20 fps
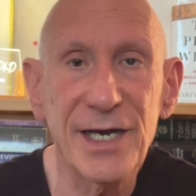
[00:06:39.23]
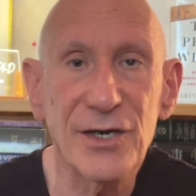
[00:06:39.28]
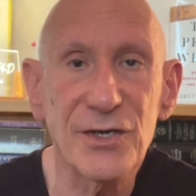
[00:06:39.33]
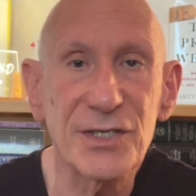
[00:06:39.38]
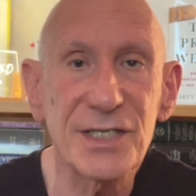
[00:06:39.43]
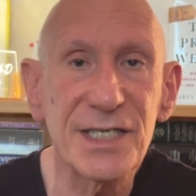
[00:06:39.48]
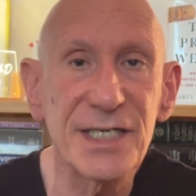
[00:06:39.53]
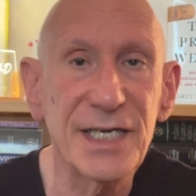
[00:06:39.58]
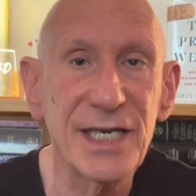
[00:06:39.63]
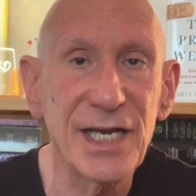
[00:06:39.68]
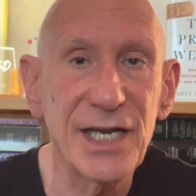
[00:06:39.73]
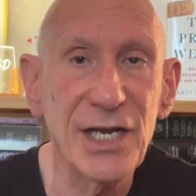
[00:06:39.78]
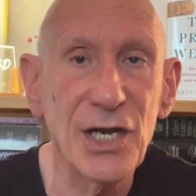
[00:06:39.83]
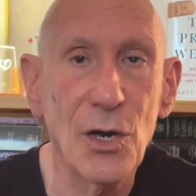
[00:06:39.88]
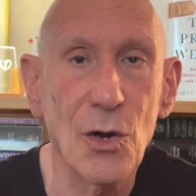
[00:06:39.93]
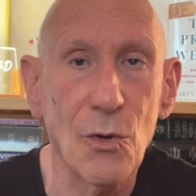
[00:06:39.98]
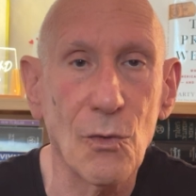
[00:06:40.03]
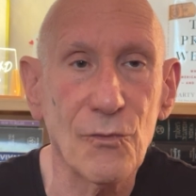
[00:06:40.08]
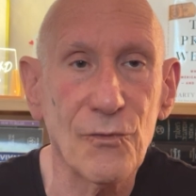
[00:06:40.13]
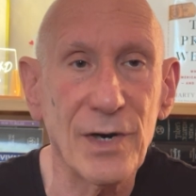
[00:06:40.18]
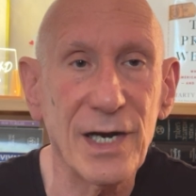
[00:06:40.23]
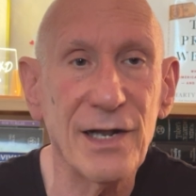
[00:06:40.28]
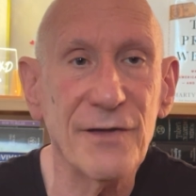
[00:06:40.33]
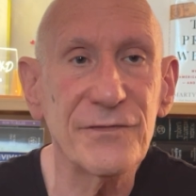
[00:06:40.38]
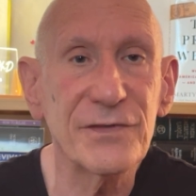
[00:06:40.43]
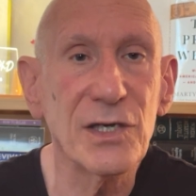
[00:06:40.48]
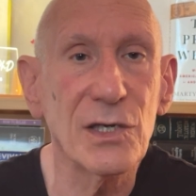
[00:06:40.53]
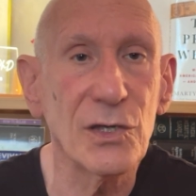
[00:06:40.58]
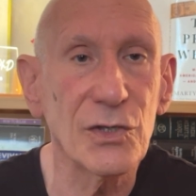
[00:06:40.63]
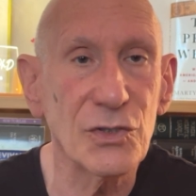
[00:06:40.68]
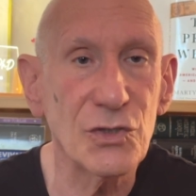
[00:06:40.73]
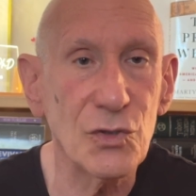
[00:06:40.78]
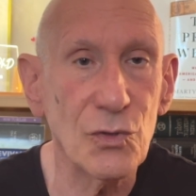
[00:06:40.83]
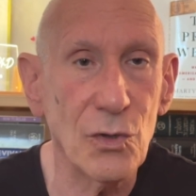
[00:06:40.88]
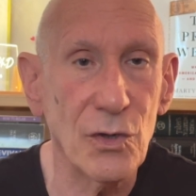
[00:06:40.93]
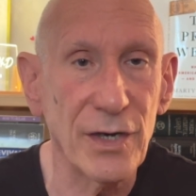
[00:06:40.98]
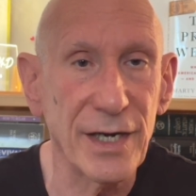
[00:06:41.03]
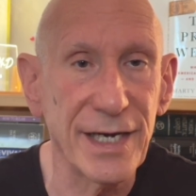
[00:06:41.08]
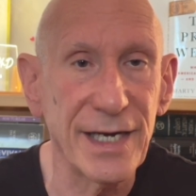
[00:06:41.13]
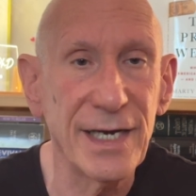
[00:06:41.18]
CEO Ralph
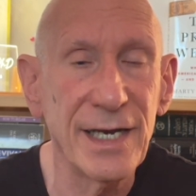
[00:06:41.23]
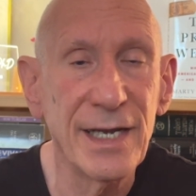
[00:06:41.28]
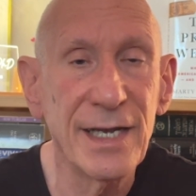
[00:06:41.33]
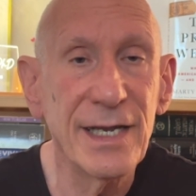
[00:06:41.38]
DeLatorre